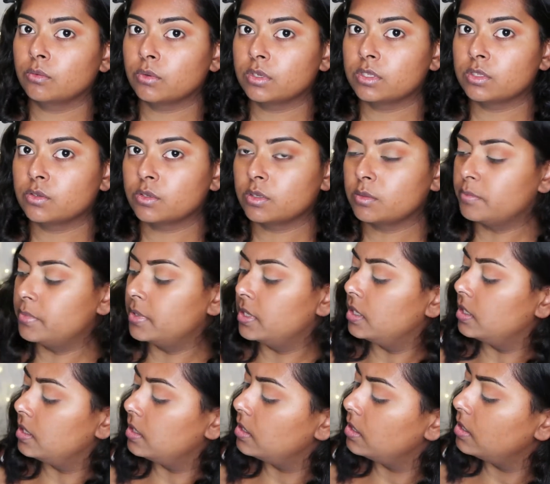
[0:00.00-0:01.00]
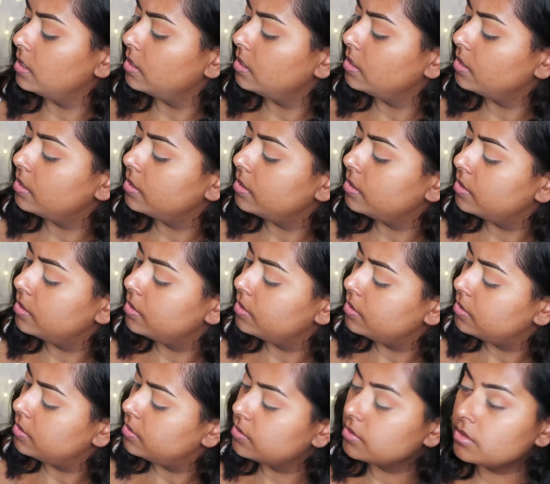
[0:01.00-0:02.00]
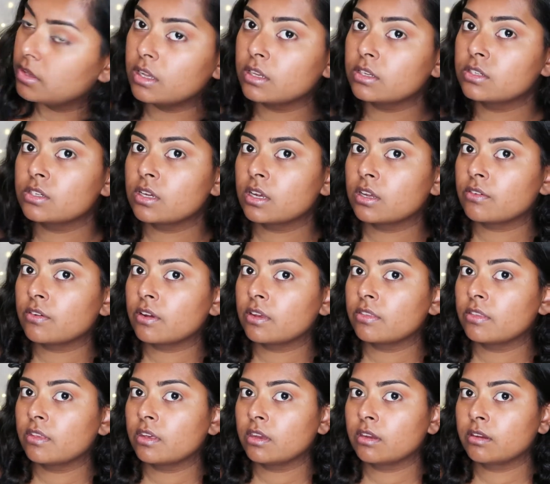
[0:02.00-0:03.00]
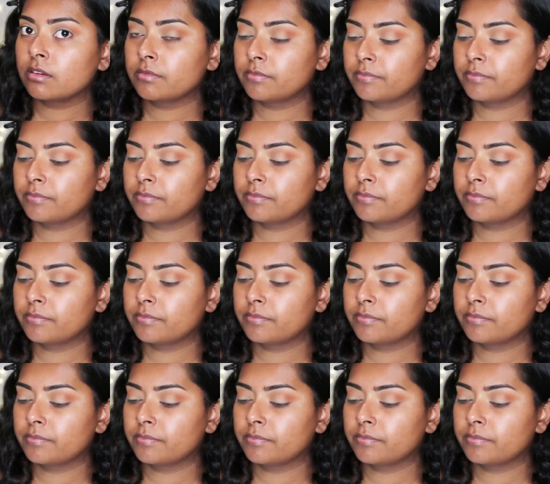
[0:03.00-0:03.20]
This would be that shade right there.